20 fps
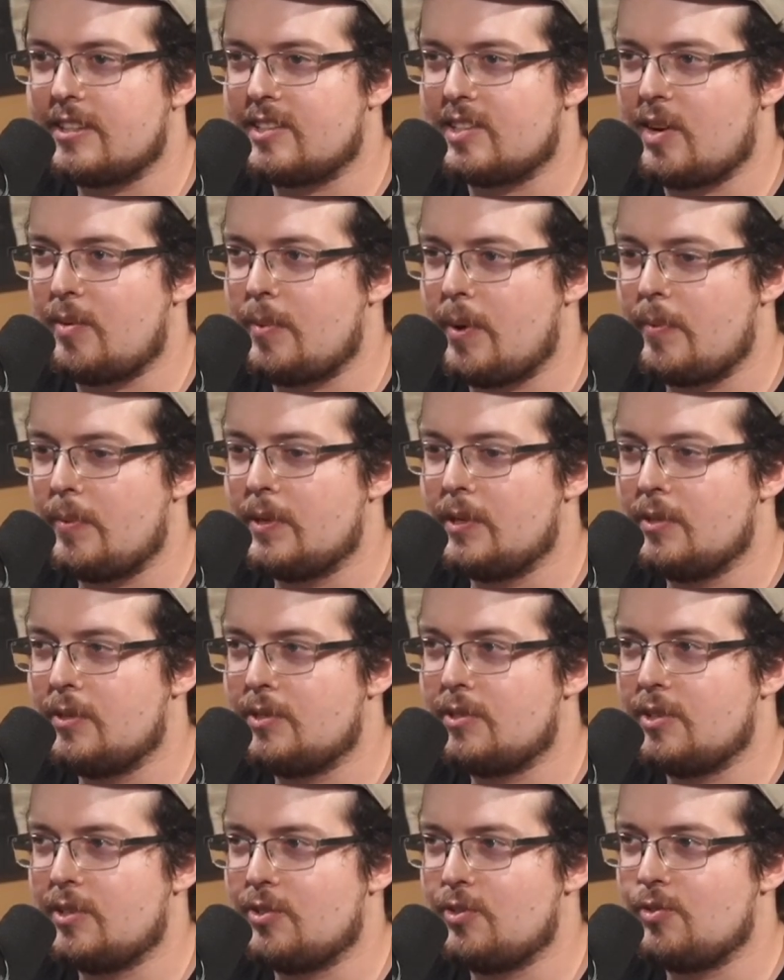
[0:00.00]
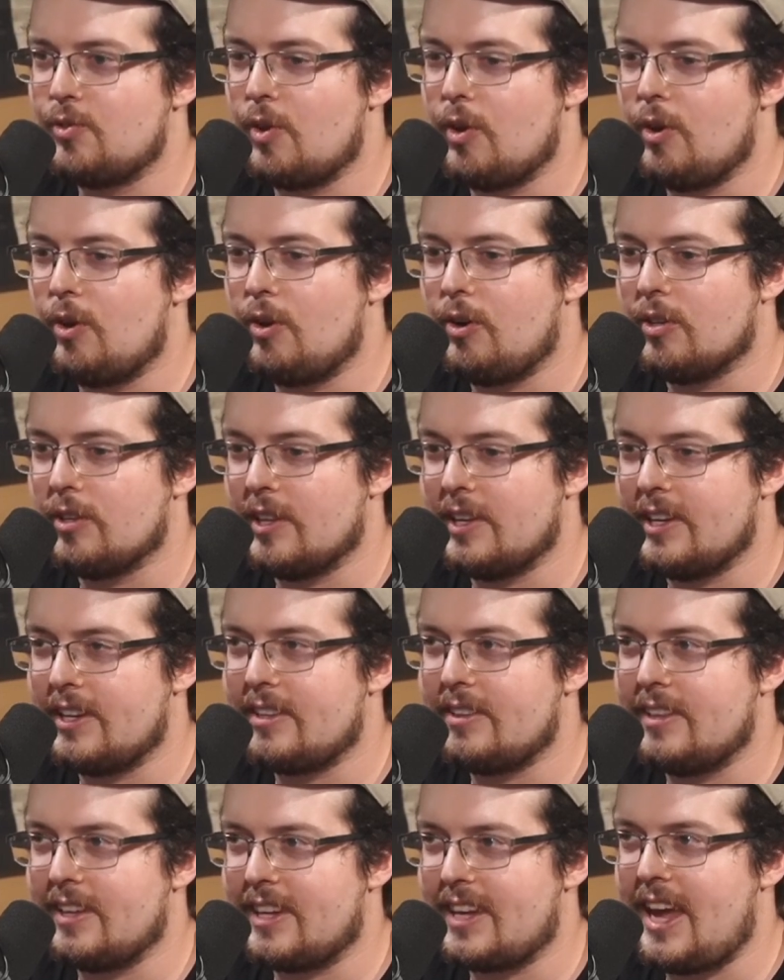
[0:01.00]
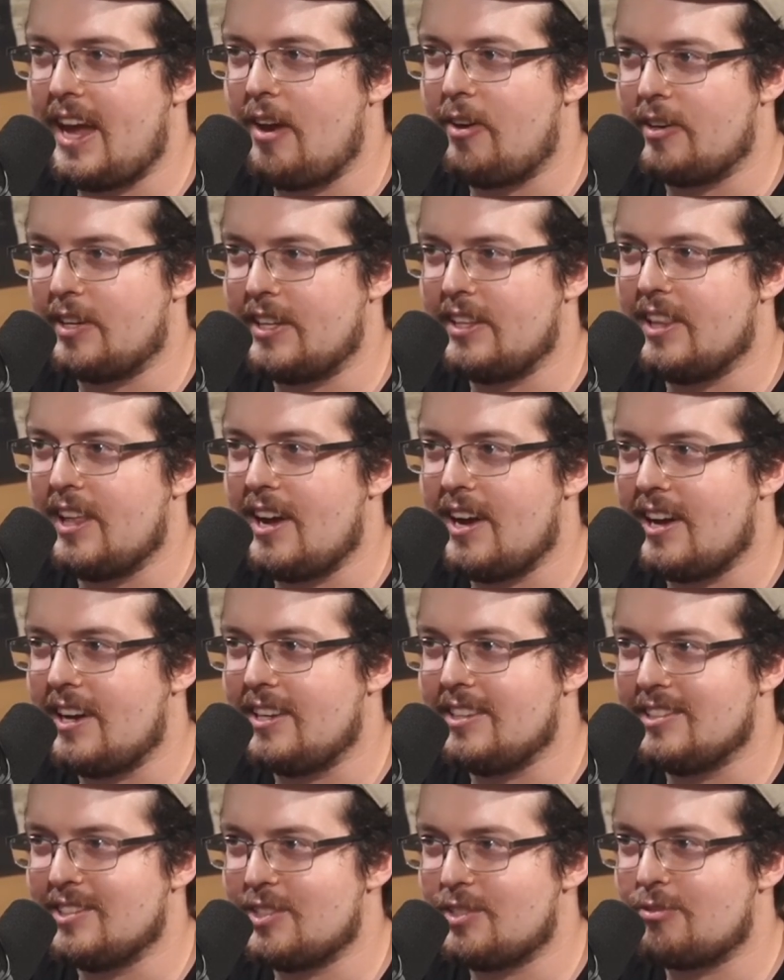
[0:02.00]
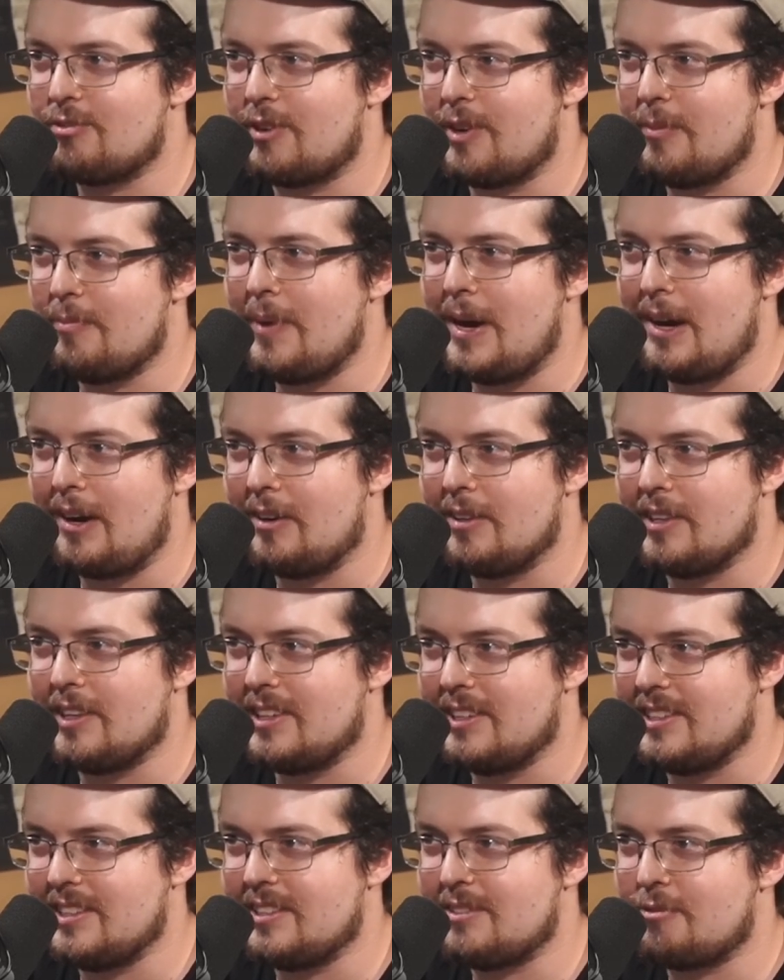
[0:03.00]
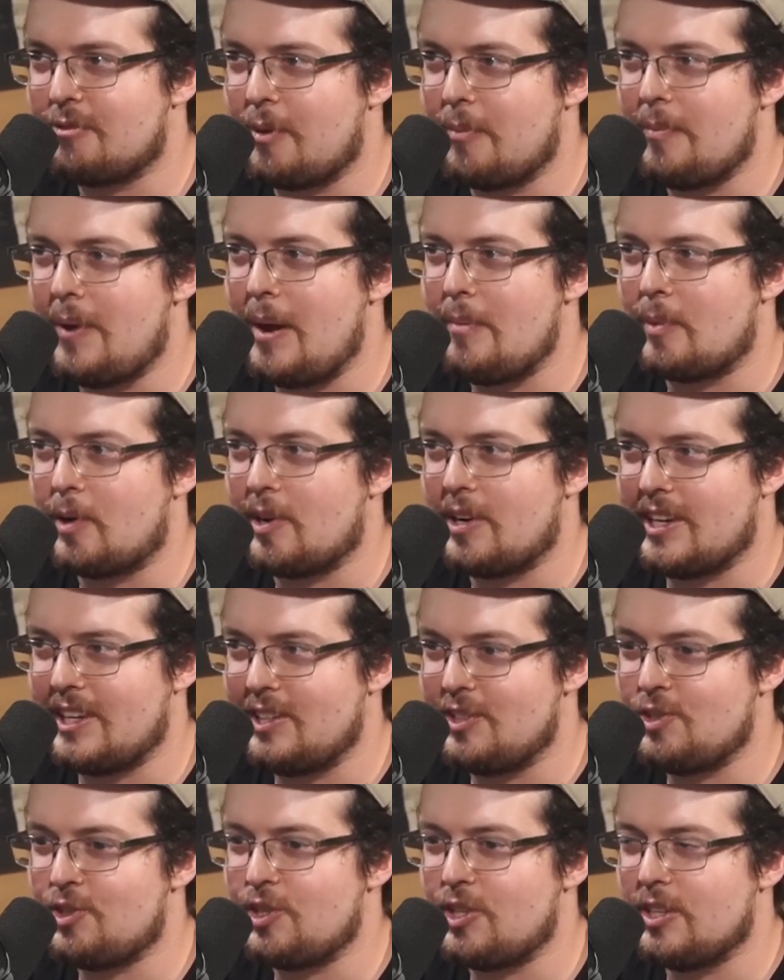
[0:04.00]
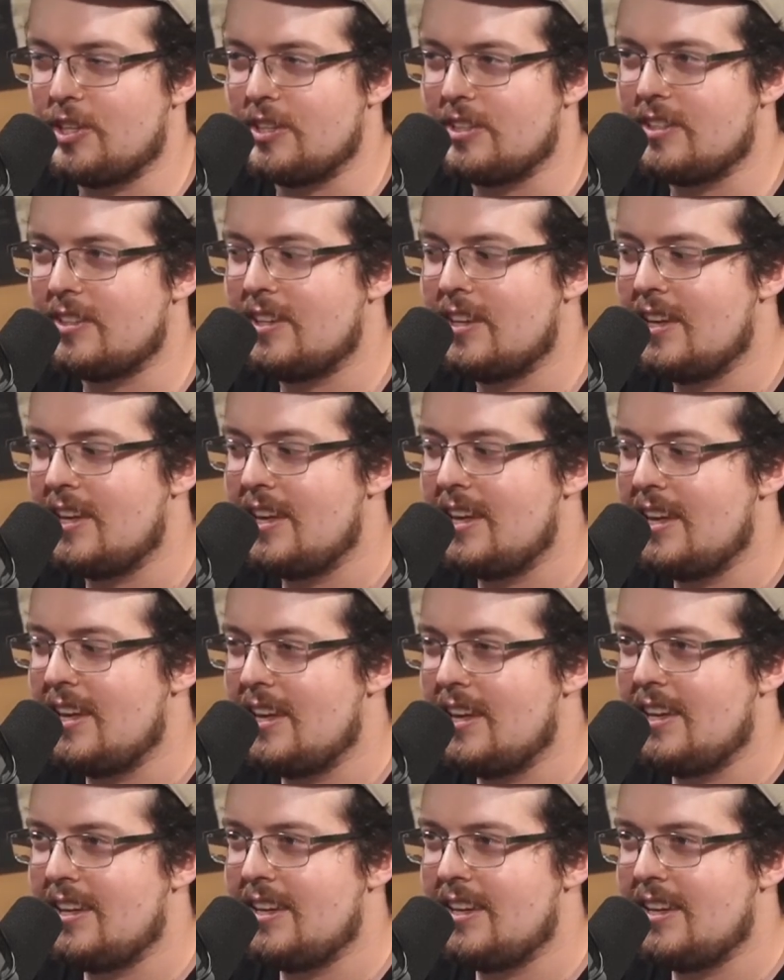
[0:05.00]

because I remember you used to draw like the county lines for Maryland from yeah. memory and shit. Sure.